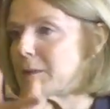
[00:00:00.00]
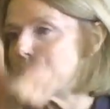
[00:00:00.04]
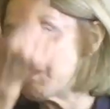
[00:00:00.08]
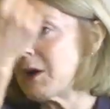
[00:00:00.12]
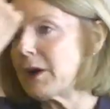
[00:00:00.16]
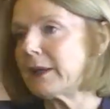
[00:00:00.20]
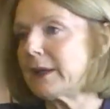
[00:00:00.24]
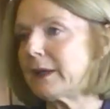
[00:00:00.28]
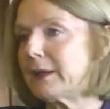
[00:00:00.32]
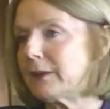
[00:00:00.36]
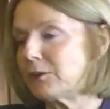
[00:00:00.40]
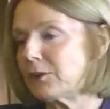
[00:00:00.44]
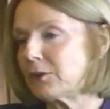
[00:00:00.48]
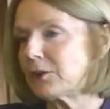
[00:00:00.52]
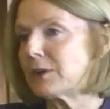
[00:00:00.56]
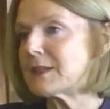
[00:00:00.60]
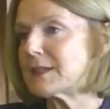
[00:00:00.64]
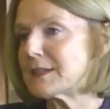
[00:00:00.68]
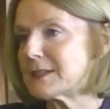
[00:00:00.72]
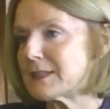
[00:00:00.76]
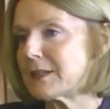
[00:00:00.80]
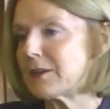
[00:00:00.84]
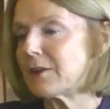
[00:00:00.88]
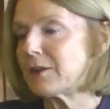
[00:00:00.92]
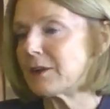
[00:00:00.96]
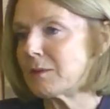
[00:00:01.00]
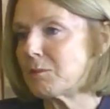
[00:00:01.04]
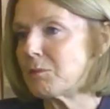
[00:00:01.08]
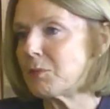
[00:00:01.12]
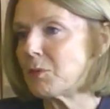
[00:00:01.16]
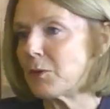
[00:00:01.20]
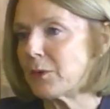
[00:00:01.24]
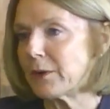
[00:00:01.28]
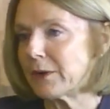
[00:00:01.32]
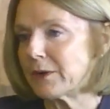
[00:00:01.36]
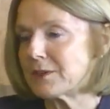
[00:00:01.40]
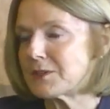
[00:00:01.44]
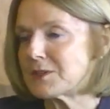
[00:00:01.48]
come on in, you're going to oh, sit on
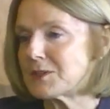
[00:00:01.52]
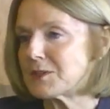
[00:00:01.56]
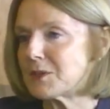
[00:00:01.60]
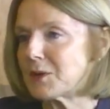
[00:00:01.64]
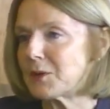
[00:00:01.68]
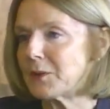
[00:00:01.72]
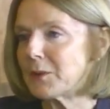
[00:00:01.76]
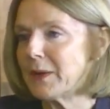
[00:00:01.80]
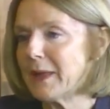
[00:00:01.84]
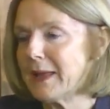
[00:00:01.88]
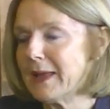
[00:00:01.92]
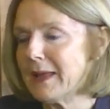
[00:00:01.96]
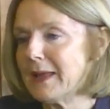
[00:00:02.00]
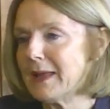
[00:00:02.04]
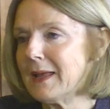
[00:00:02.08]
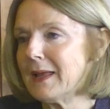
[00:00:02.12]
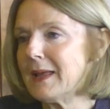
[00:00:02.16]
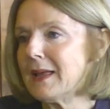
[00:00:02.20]
perfect. a board. Yeah, that's so, a great point.